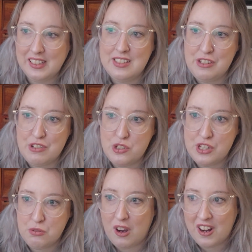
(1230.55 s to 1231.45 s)
And she was
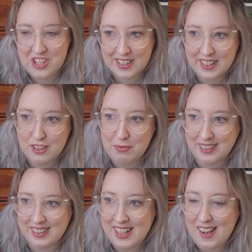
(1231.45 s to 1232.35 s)
just watching them.
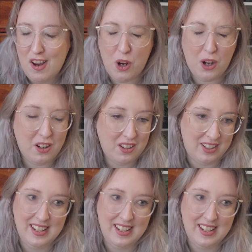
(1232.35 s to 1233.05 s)
And, oh,